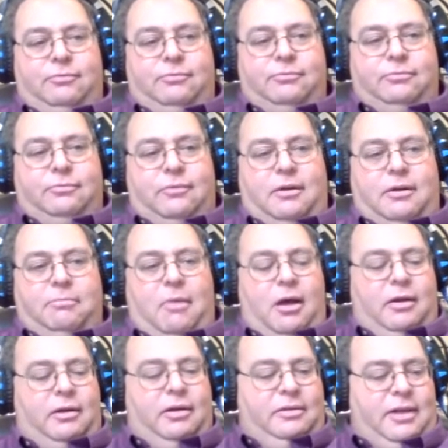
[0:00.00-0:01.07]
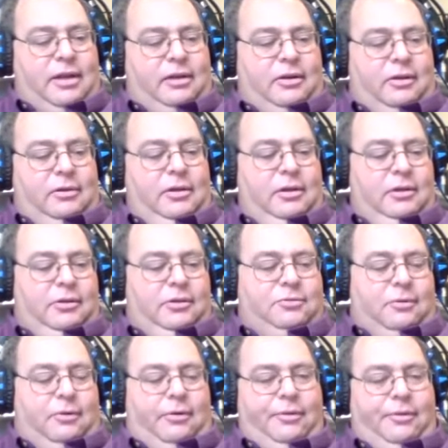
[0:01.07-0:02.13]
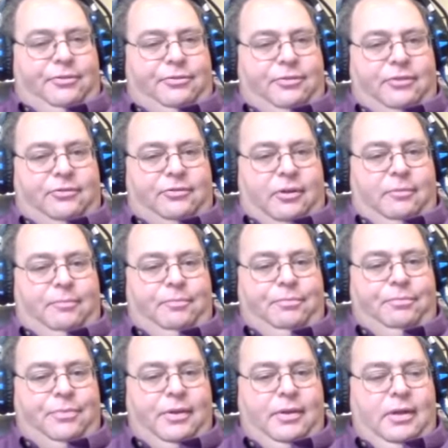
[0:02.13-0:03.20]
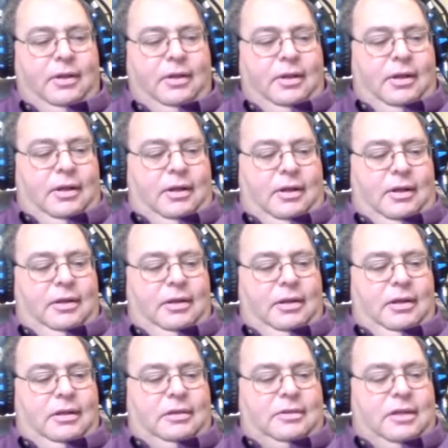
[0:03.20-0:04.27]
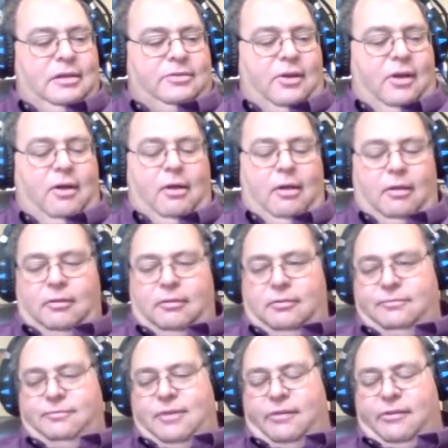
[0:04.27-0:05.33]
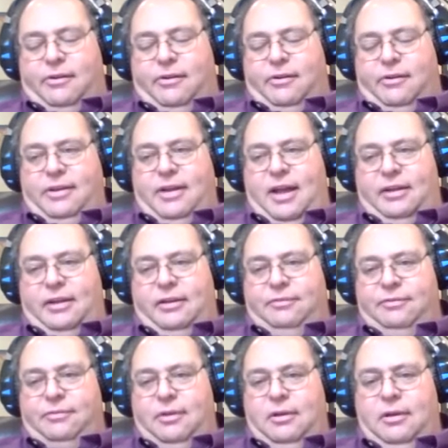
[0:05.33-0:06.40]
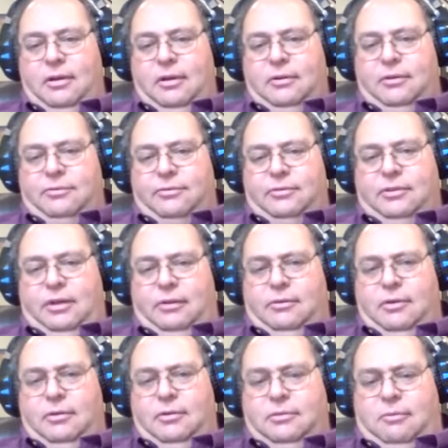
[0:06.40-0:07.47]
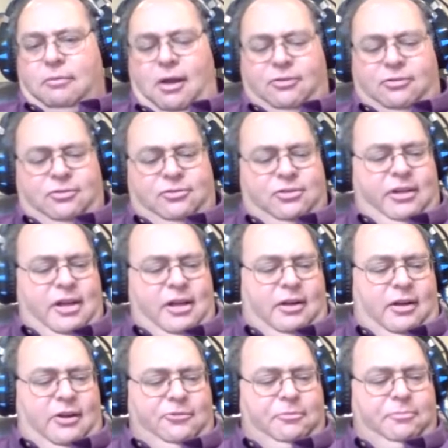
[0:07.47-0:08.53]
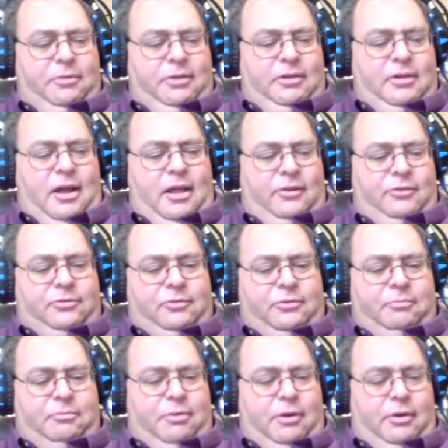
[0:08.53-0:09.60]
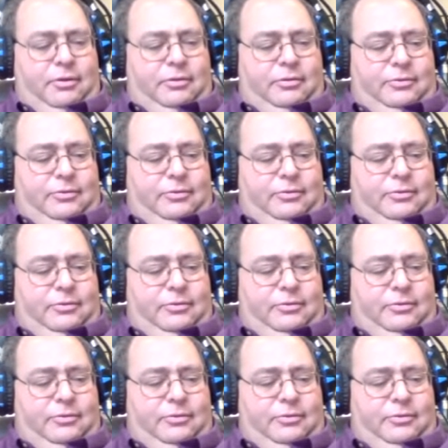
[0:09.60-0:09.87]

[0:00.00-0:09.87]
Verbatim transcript: All right. You know, I, I can understand that perspective. Um, you know, even though she got third degree burns over 6% of her body. But